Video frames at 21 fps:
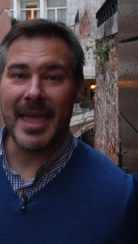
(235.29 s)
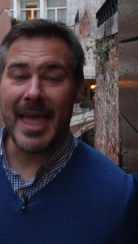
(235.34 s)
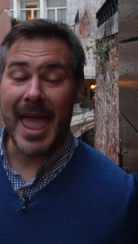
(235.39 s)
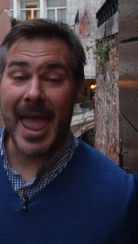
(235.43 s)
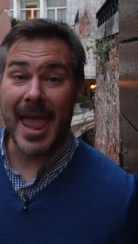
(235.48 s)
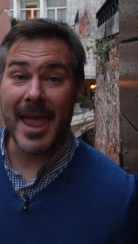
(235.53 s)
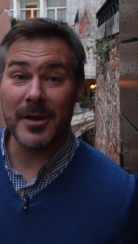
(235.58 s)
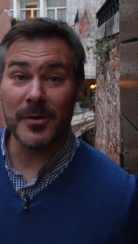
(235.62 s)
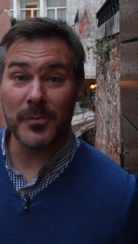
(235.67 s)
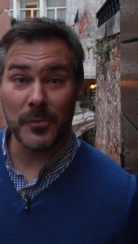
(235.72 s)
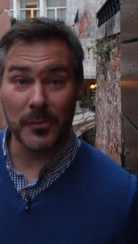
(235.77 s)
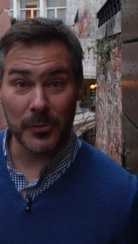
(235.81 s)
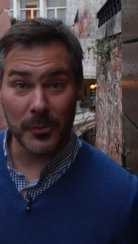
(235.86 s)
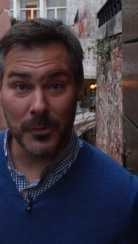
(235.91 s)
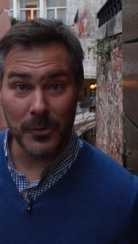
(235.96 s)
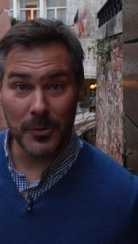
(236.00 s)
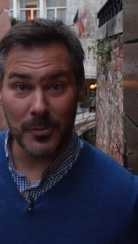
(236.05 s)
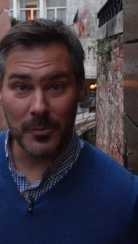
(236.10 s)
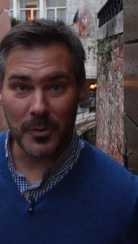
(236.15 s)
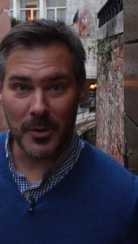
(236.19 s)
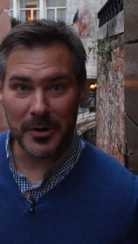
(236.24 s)
and
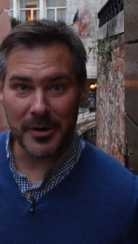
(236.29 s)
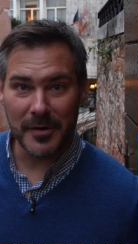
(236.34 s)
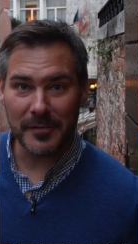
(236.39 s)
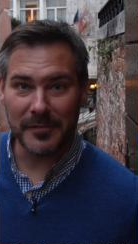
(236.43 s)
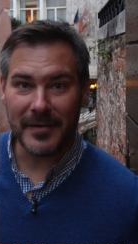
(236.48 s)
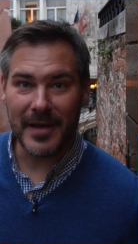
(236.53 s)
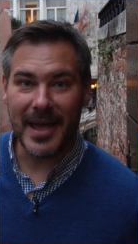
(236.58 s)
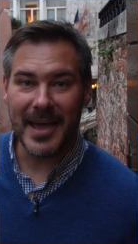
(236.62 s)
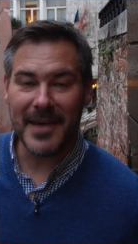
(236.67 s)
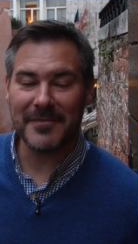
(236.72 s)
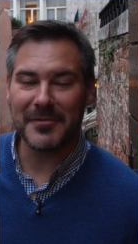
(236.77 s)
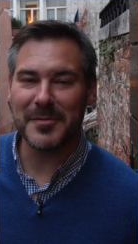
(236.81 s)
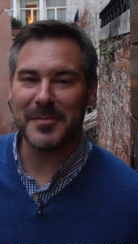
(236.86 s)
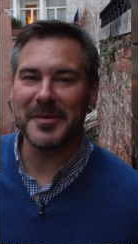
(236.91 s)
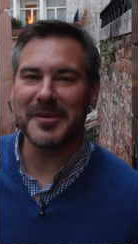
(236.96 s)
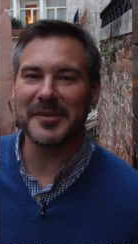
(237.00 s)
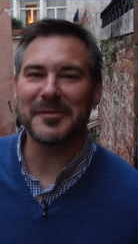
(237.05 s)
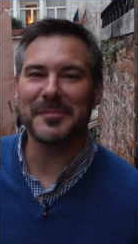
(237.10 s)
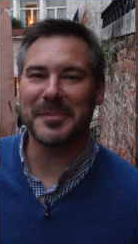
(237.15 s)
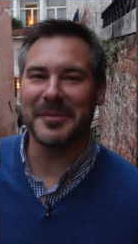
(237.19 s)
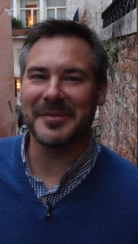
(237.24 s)
Room one oh five to
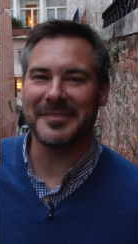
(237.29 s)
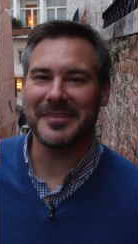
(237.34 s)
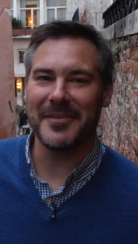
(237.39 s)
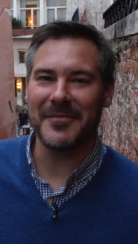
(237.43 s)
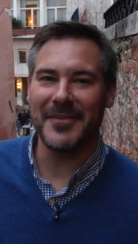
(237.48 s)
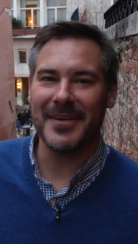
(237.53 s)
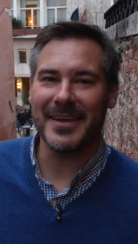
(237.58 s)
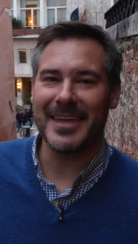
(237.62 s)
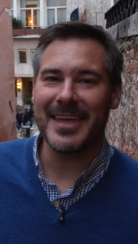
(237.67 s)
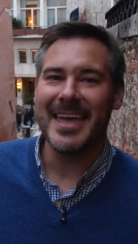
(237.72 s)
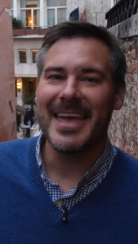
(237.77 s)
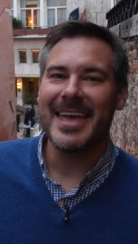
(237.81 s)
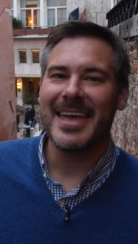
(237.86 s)
be specific,